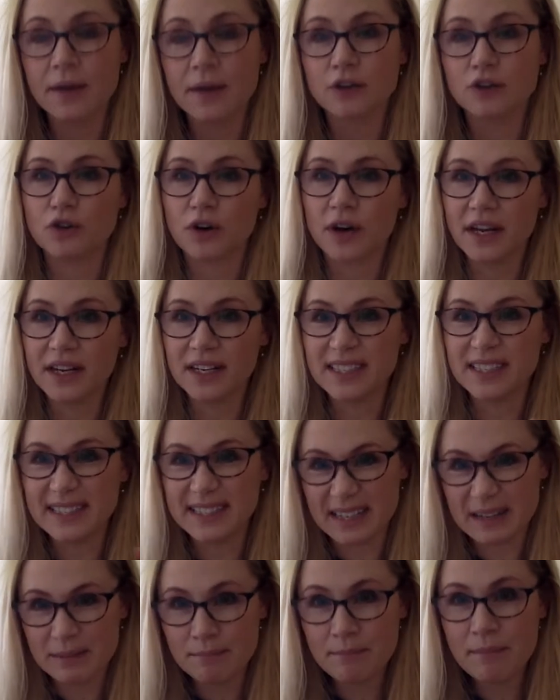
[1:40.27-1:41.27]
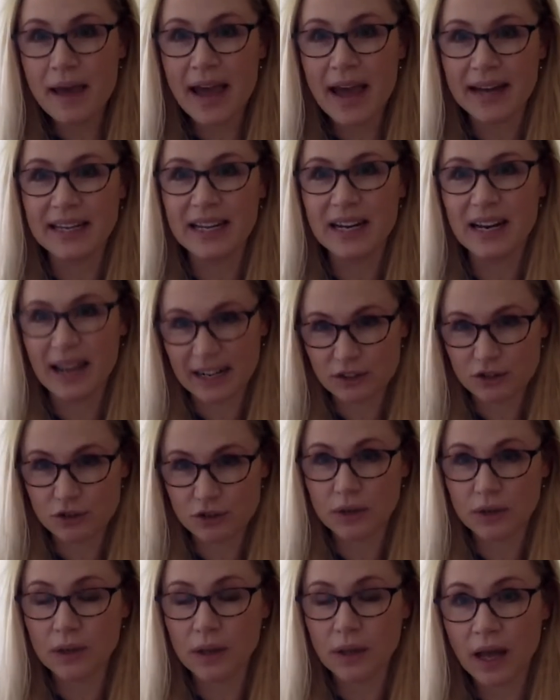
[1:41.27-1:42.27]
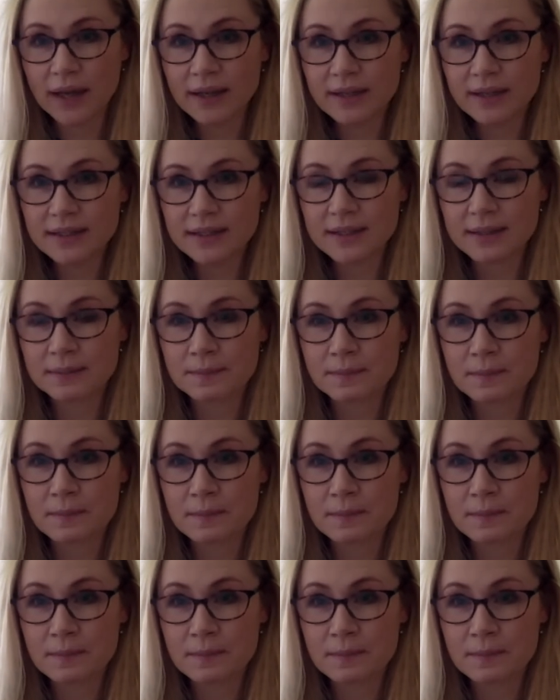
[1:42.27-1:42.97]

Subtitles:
try and dim any electrical lights.